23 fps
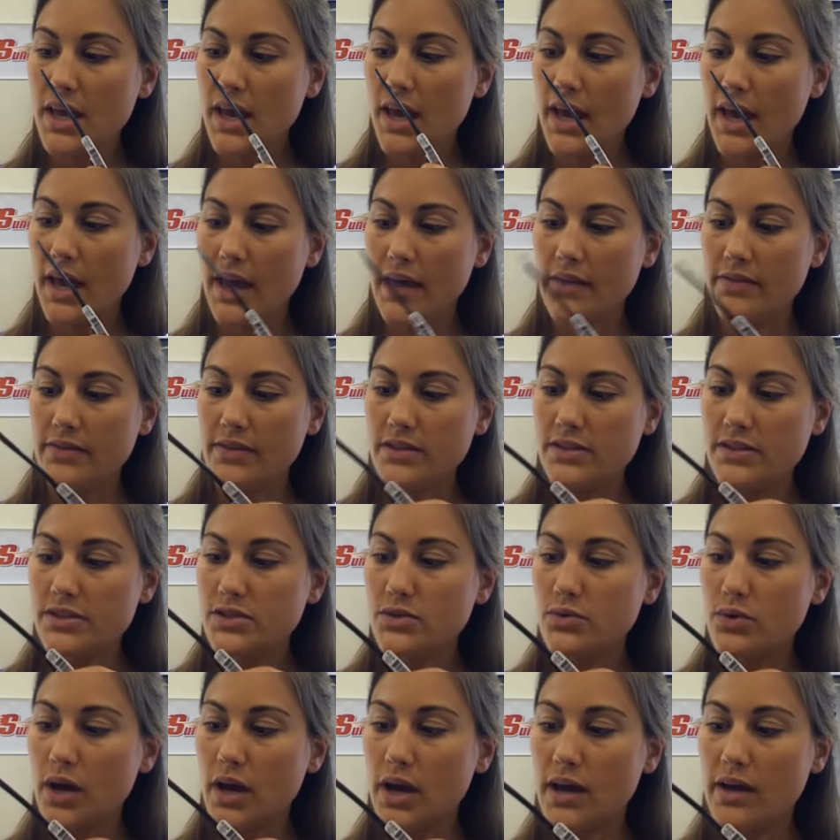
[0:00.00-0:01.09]
And these
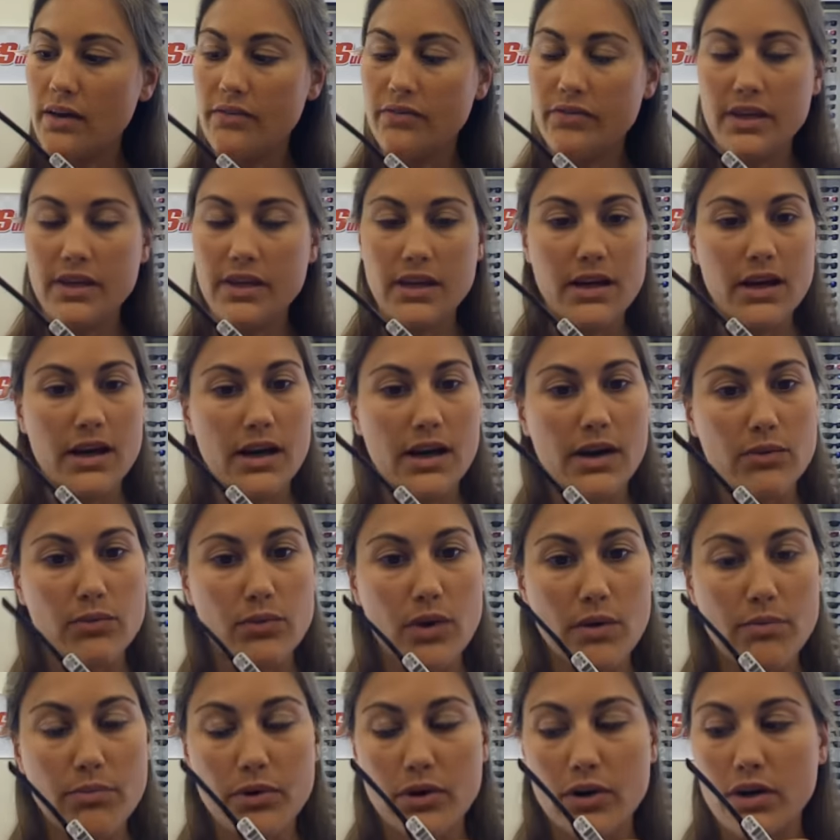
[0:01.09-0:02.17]
do have the uh,
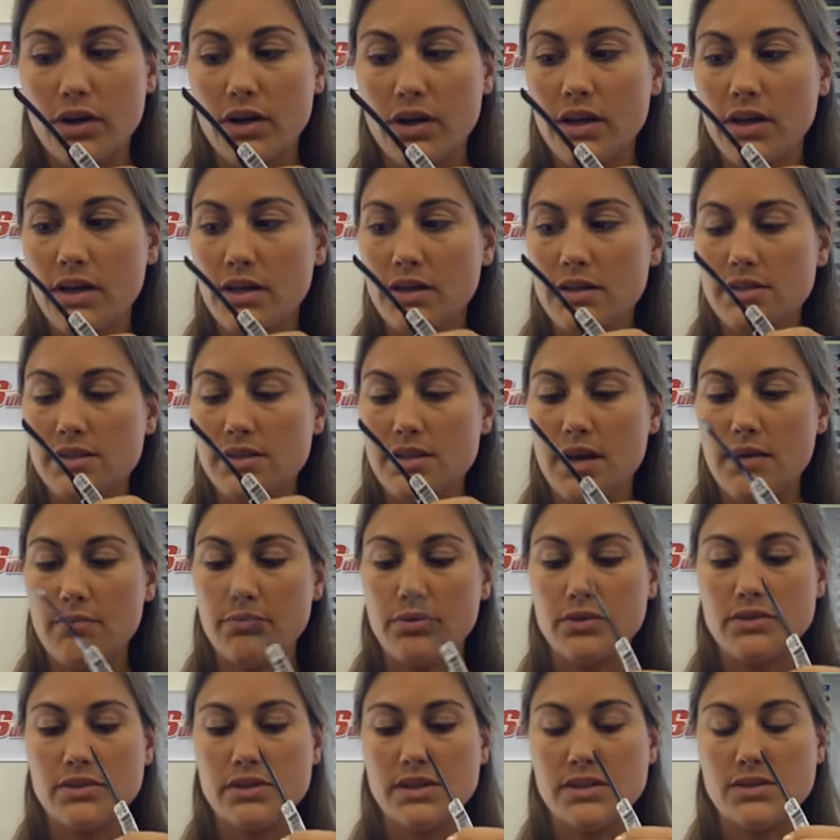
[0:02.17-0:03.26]
rubber
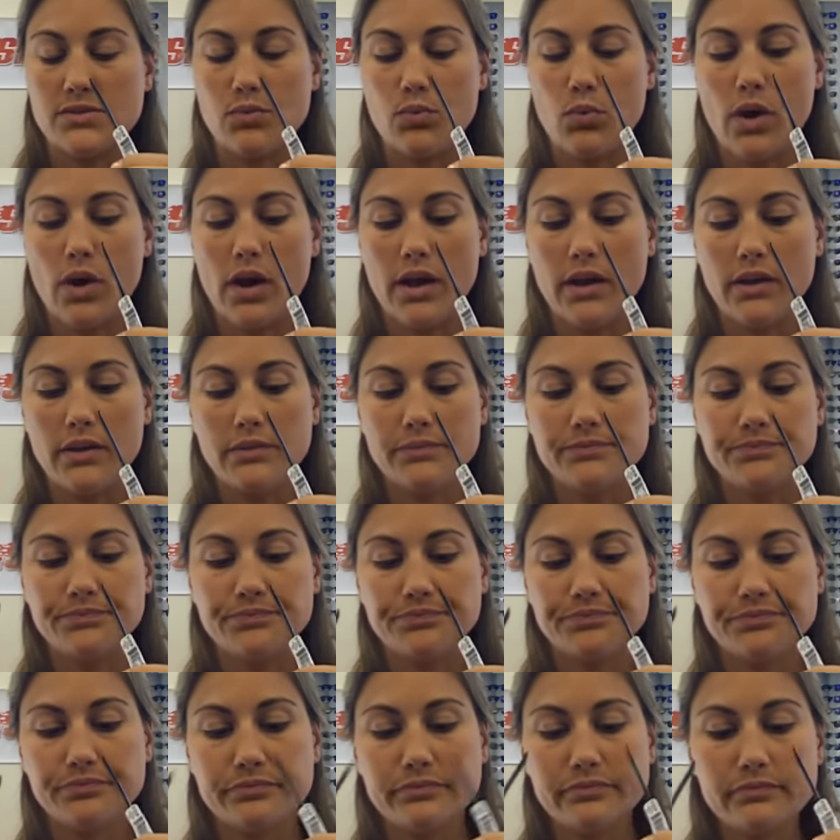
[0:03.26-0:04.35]
temples as well.
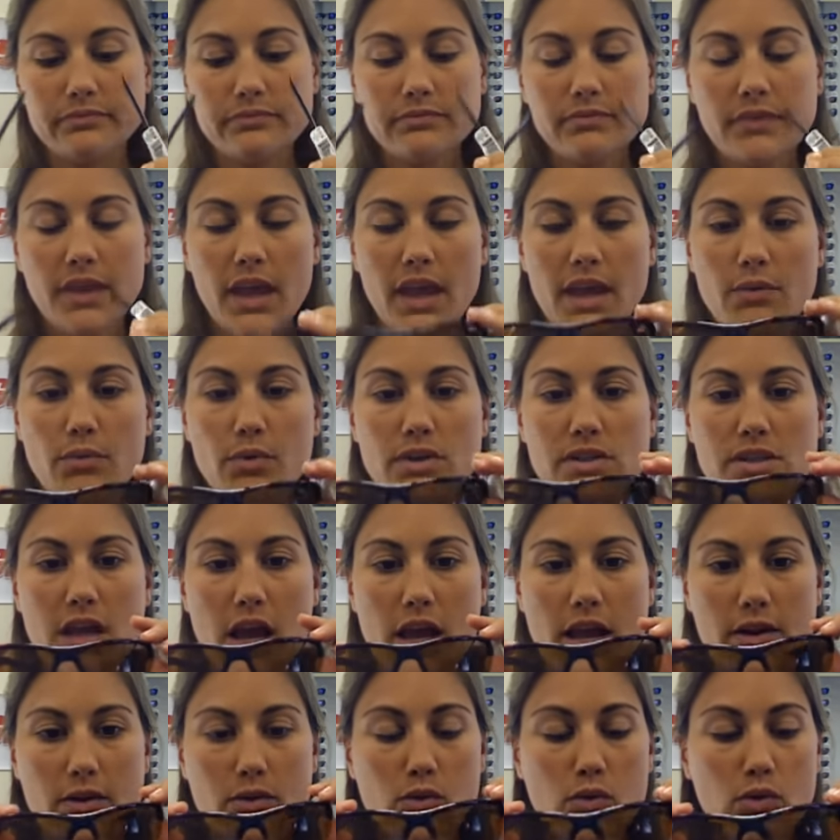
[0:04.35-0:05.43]
And what's
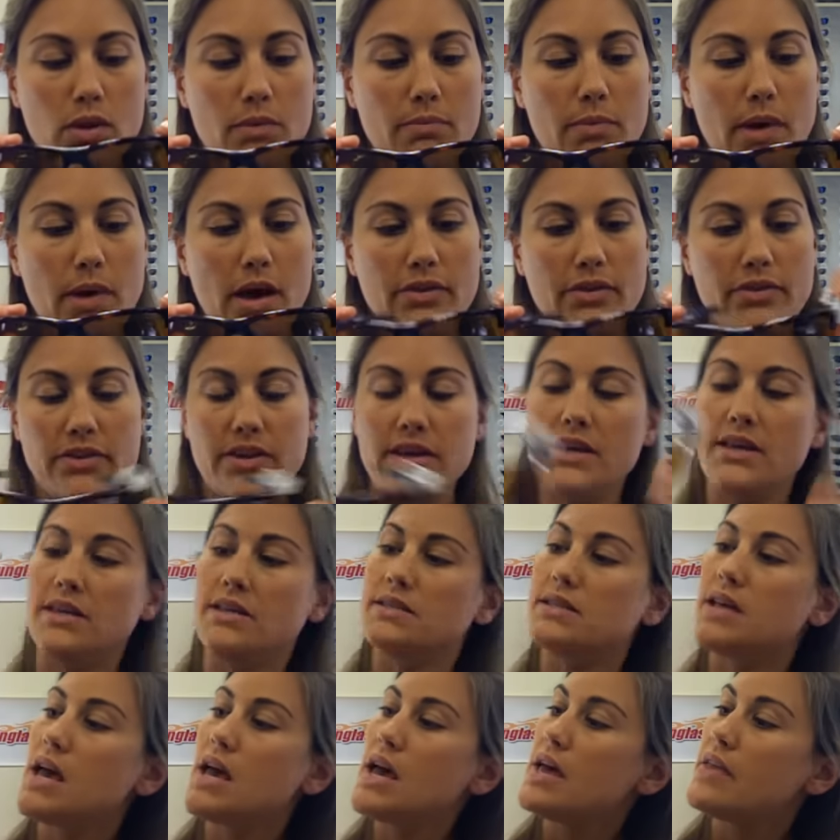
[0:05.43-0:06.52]
kind of cool about
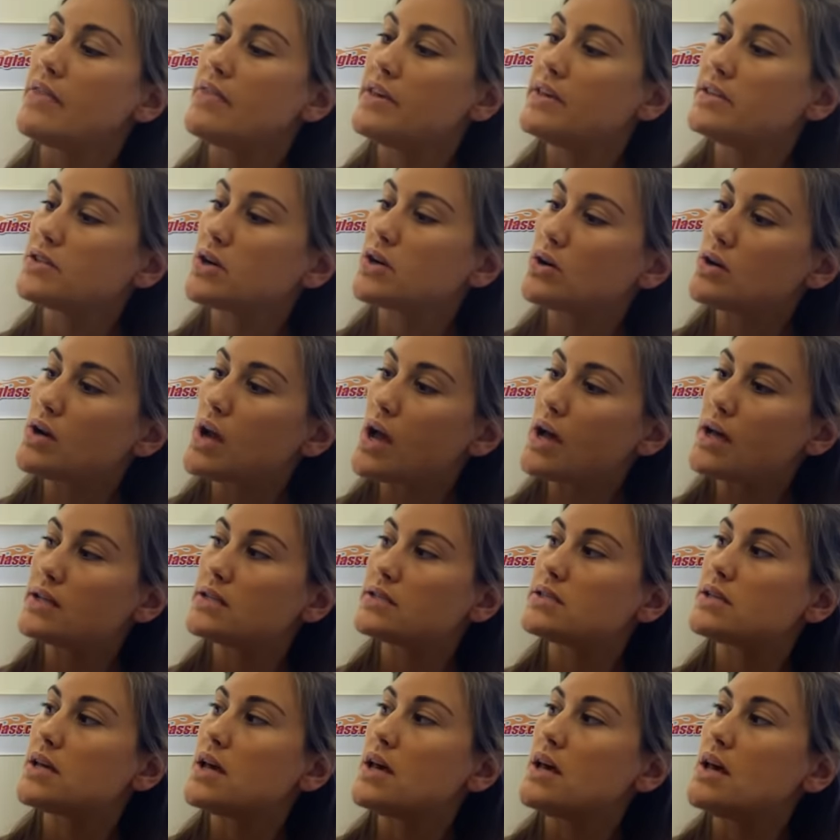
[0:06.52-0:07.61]
these, these are not
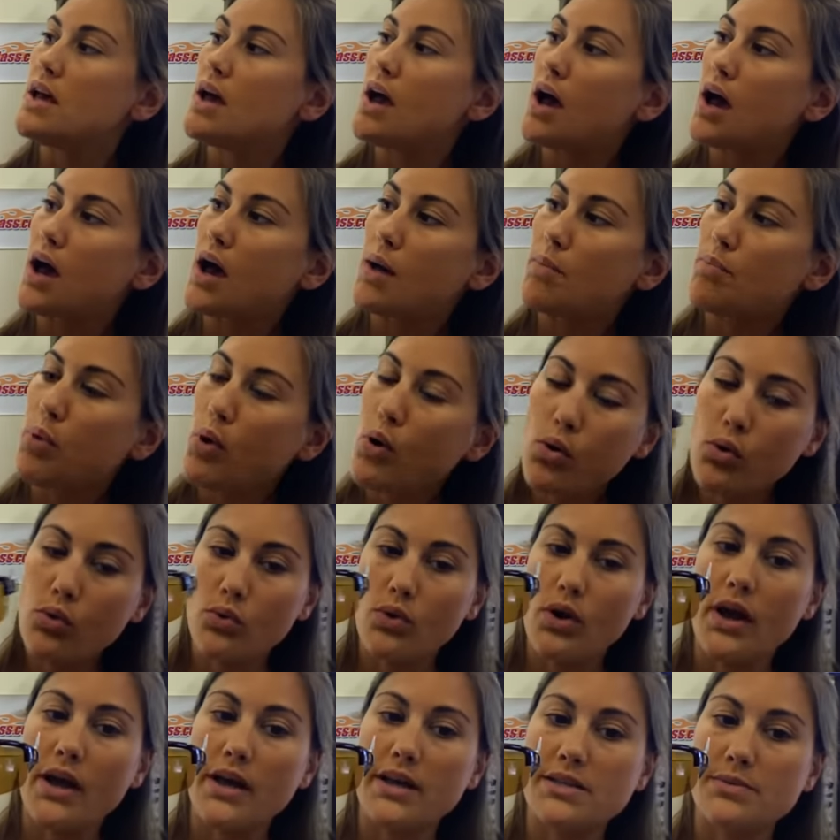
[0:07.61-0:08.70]
Uh,
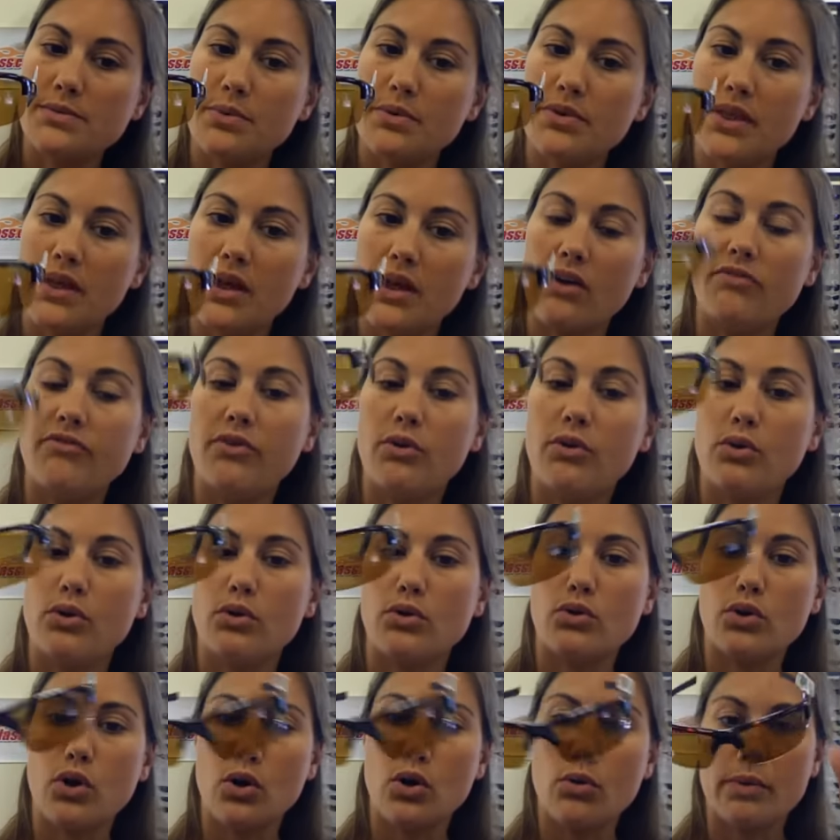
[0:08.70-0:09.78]
polarized, but they are
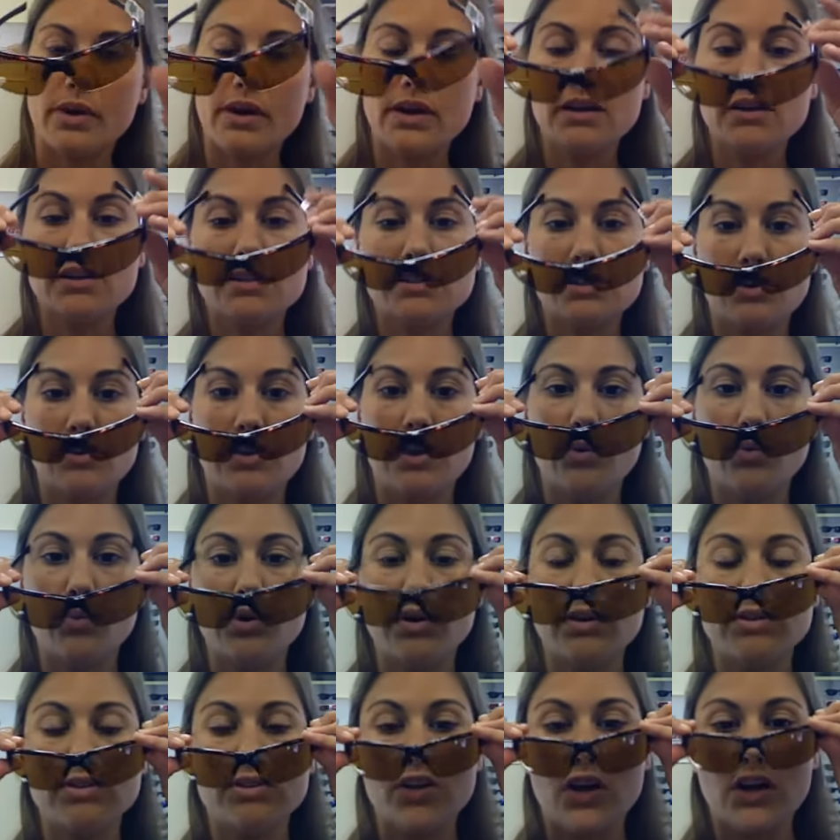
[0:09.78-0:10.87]
photochromic, so they
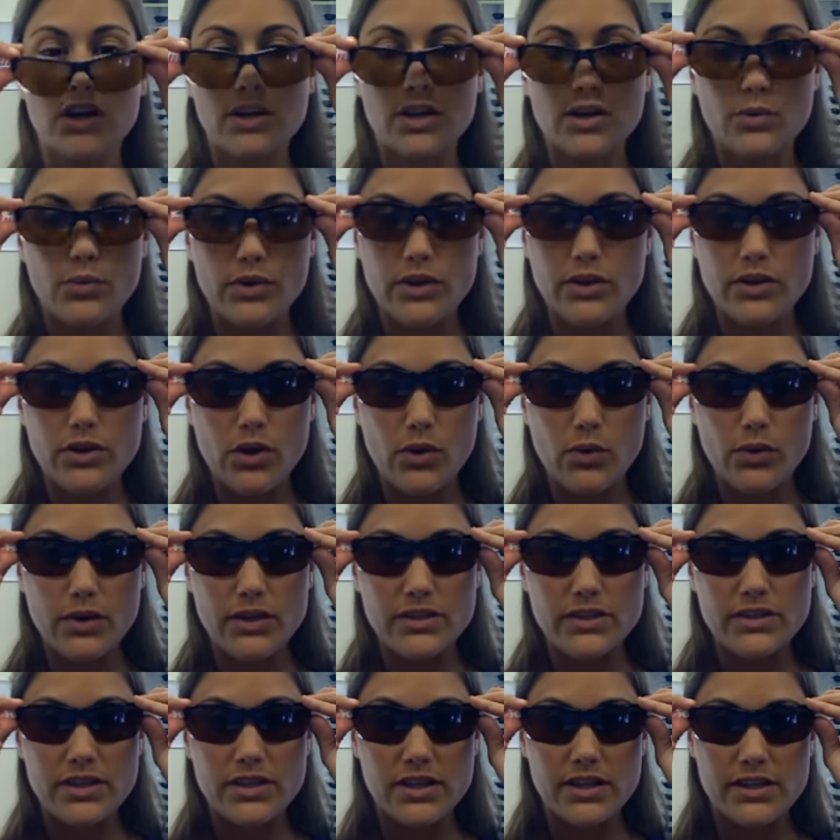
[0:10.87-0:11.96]
will darken when you go
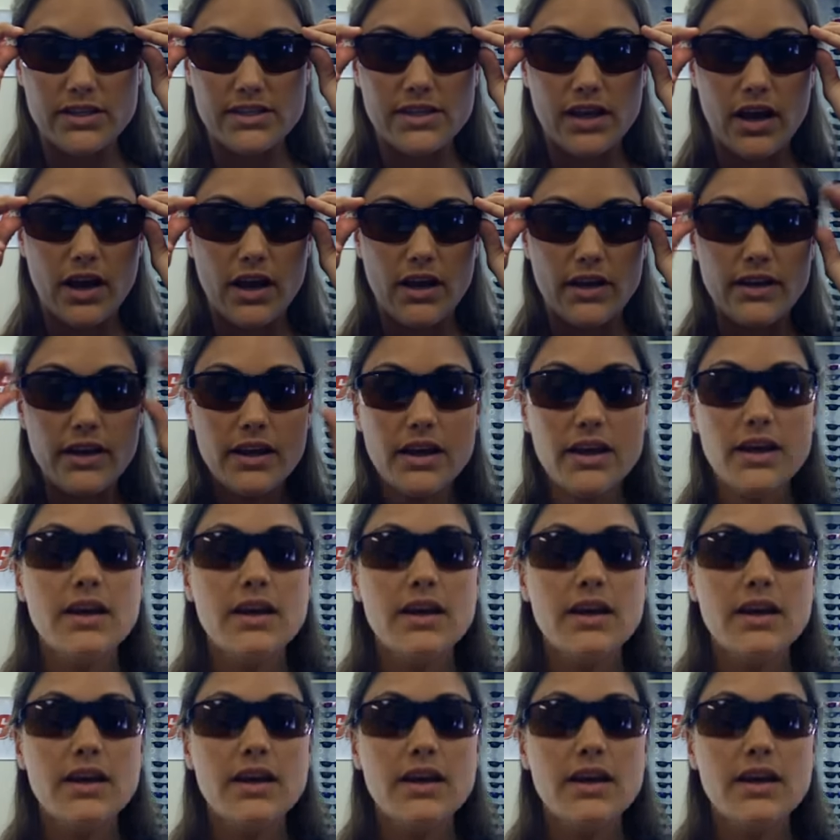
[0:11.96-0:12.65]
into the sun.